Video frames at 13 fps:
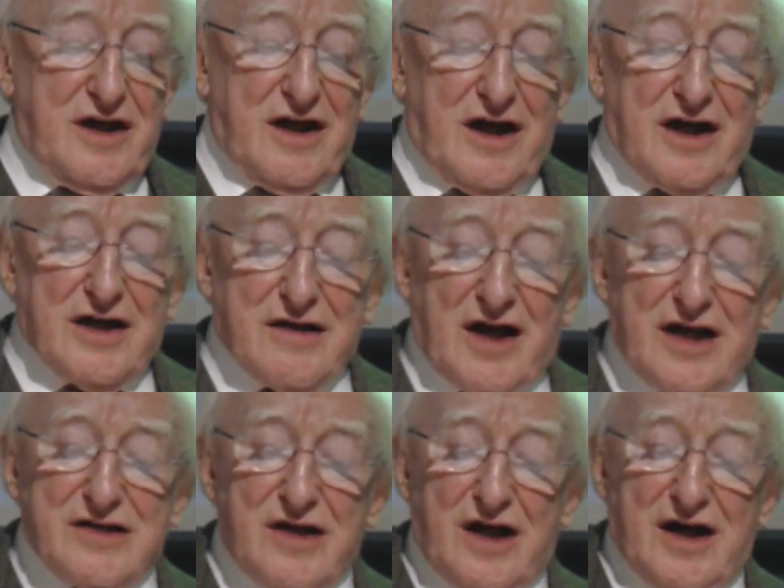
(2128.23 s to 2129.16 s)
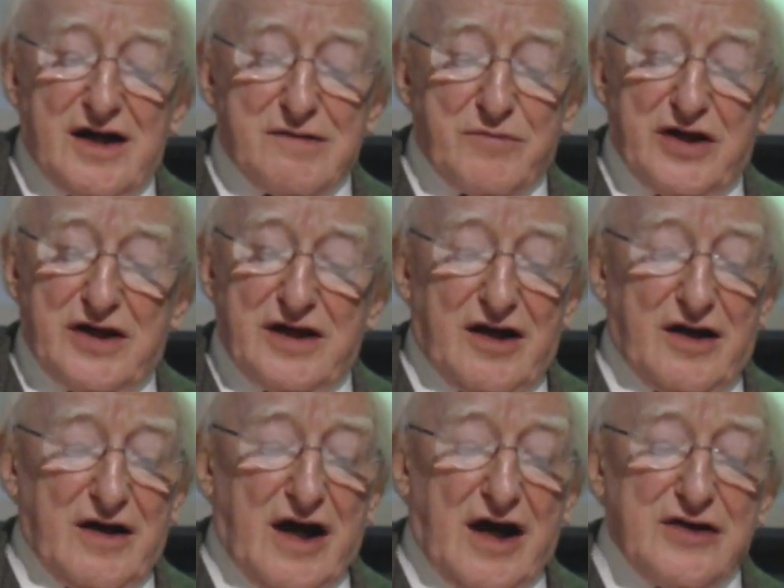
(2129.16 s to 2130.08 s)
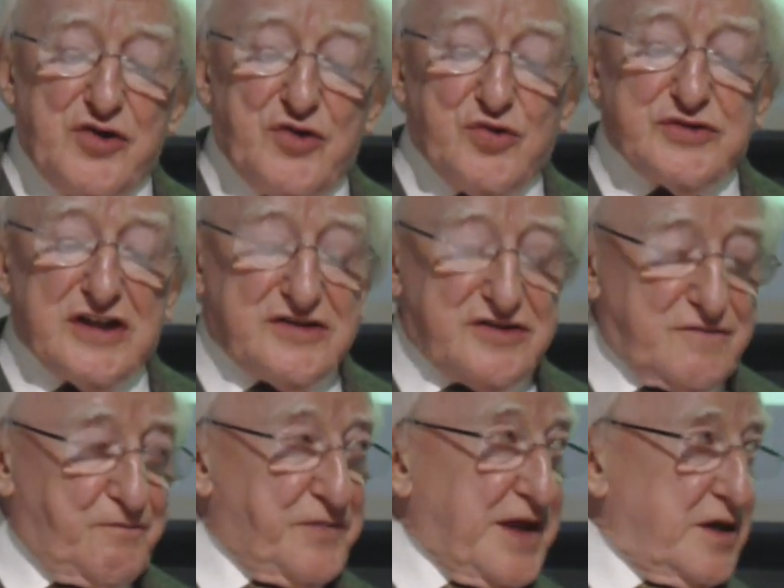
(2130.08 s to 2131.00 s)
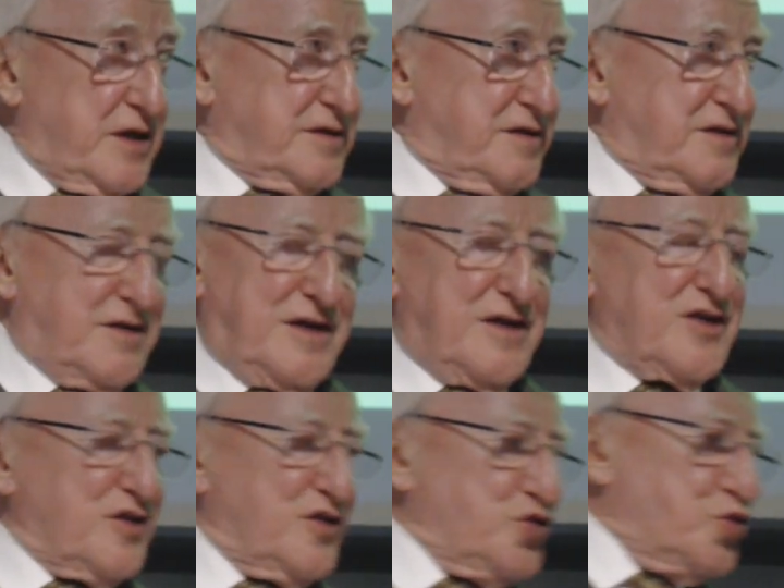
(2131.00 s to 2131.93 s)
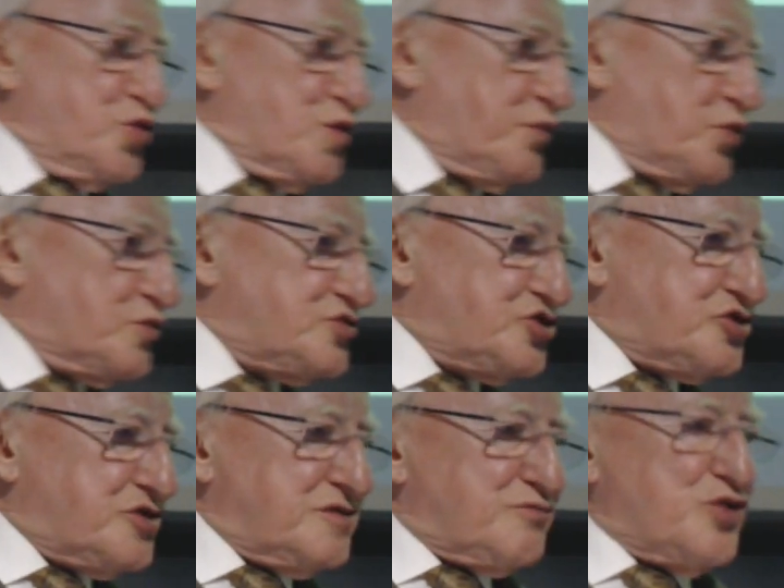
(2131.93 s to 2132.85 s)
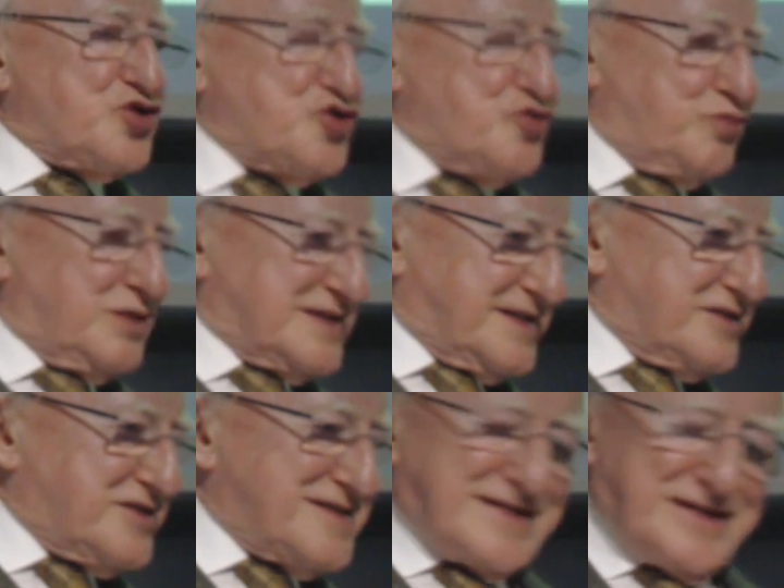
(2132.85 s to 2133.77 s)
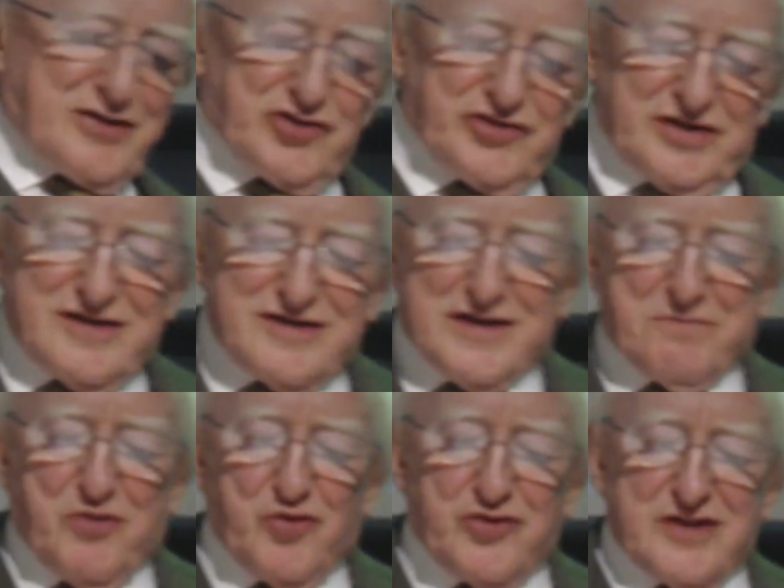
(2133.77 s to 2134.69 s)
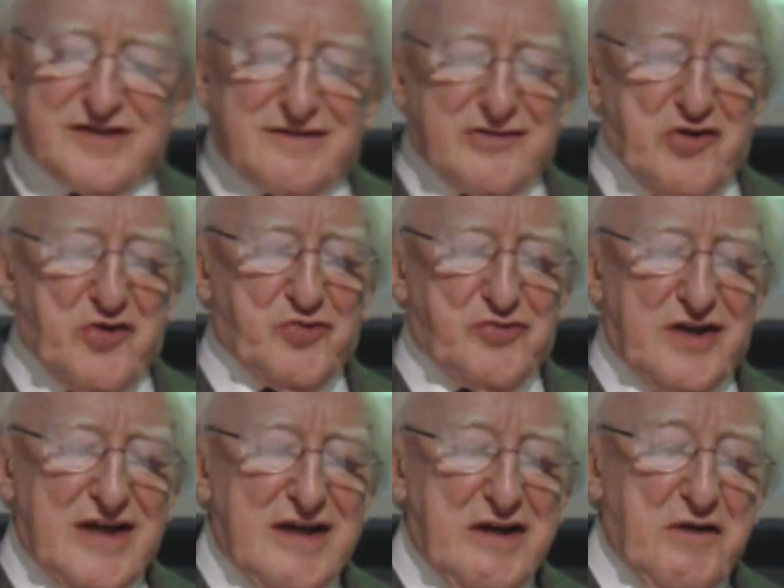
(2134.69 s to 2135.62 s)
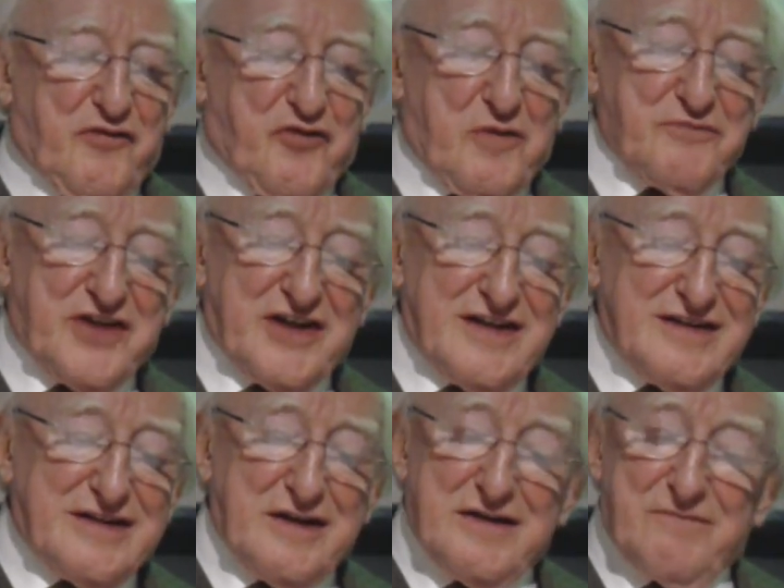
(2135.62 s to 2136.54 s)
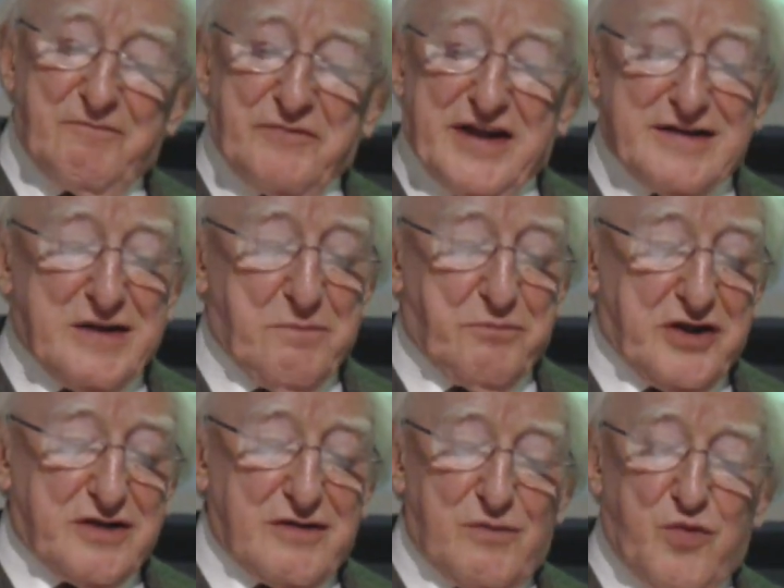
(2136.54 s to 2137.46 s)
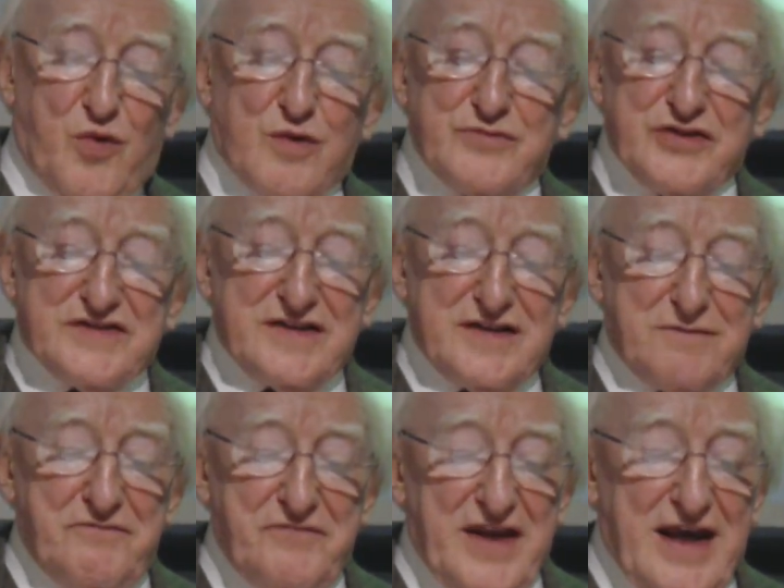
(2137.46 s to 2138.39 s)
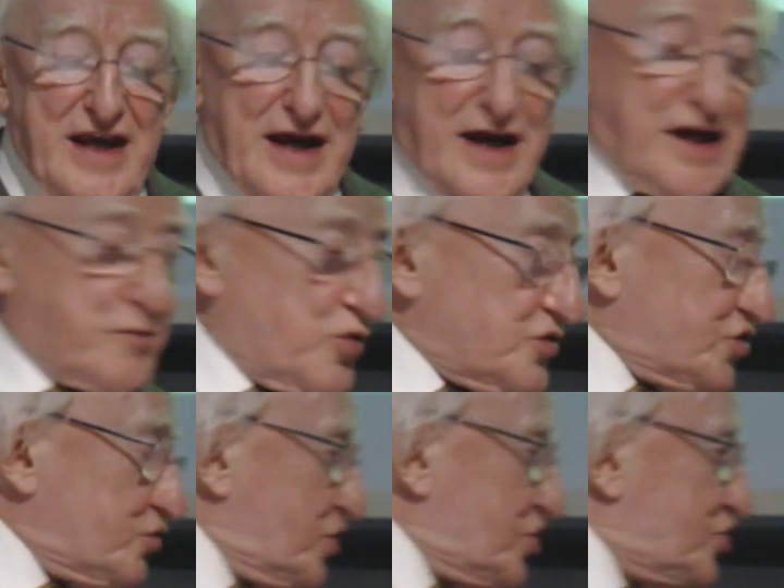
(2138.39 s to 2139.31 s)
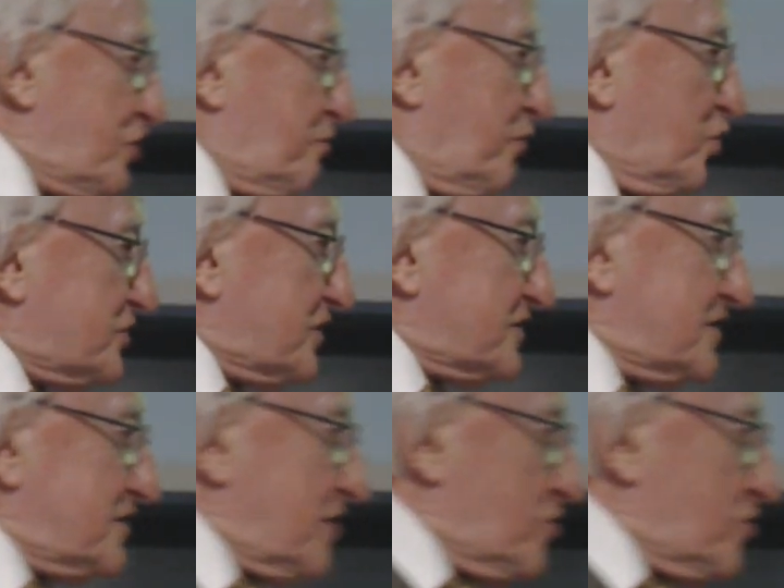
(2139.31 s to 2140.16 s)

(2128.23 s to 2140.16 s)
I know that your boat, which you will say is the authentic boat, is on loan from the Imperial War Museum, and I want to wish the boat that's in the